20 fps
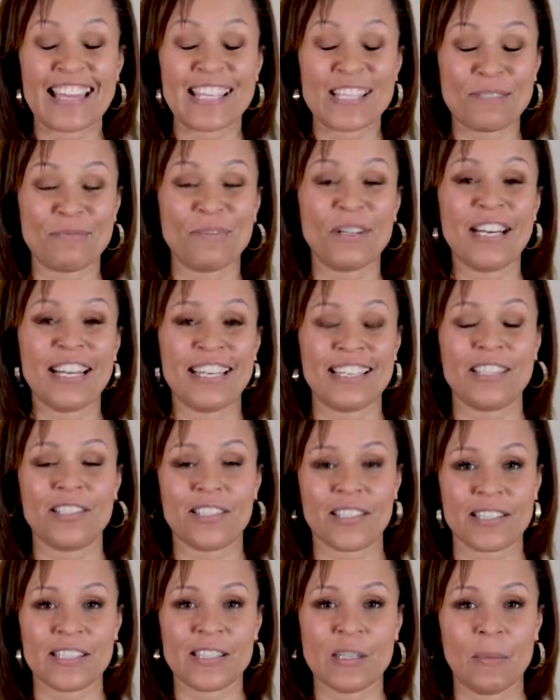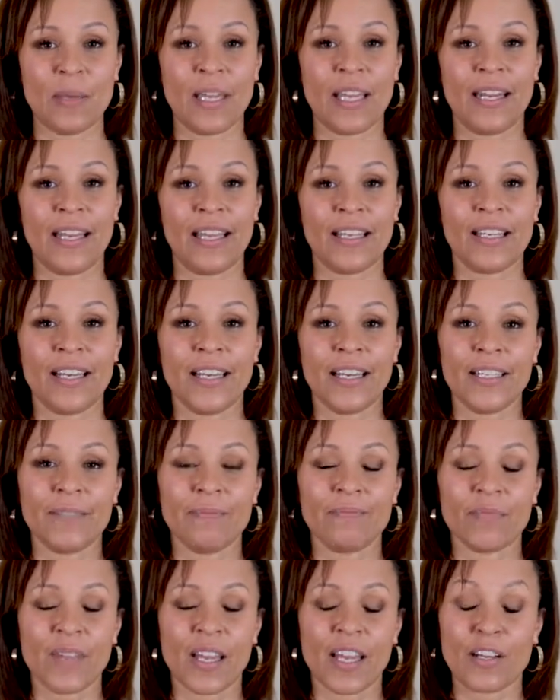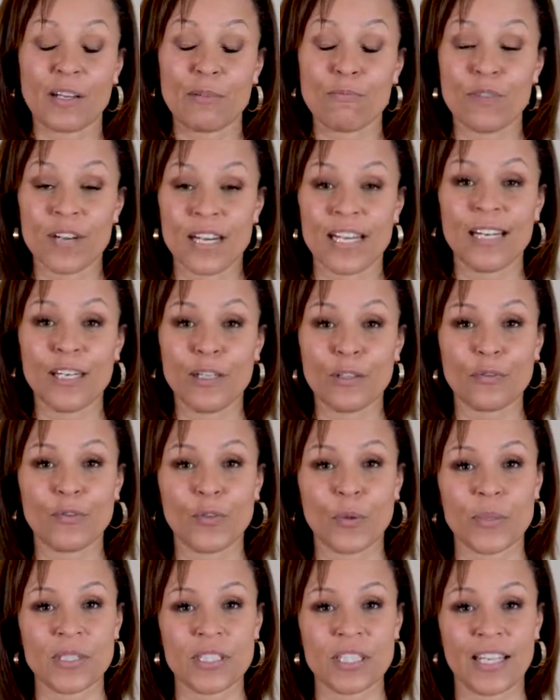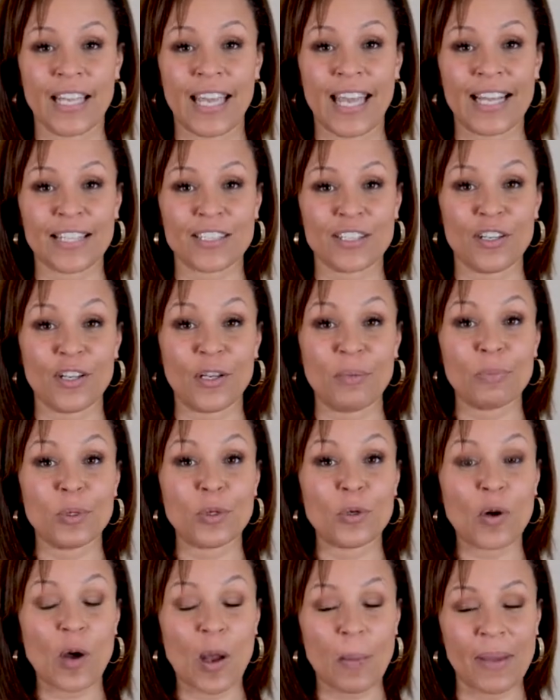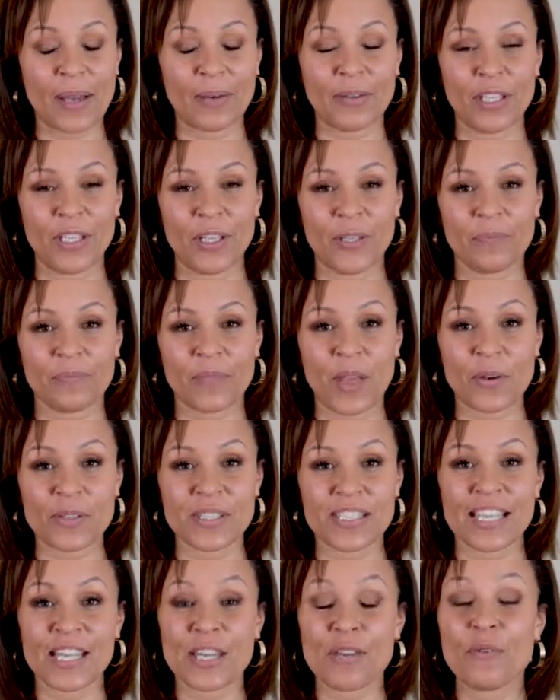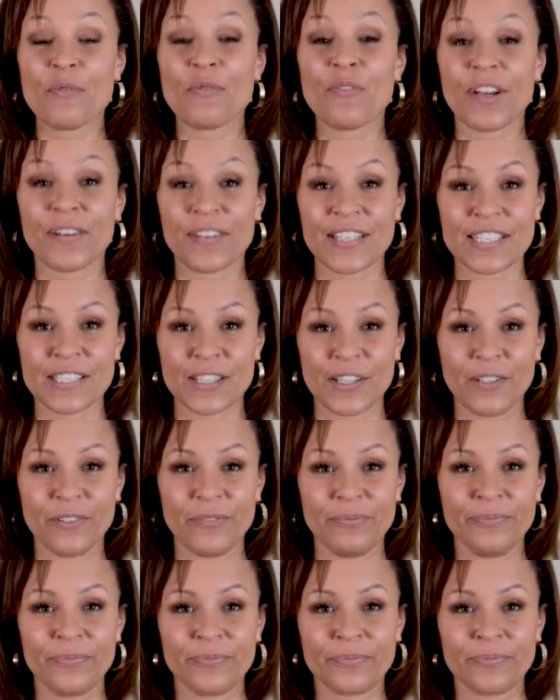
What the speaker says: This really is just the beginning, and I really look forward to getting to know more about you. I'll see you very soon.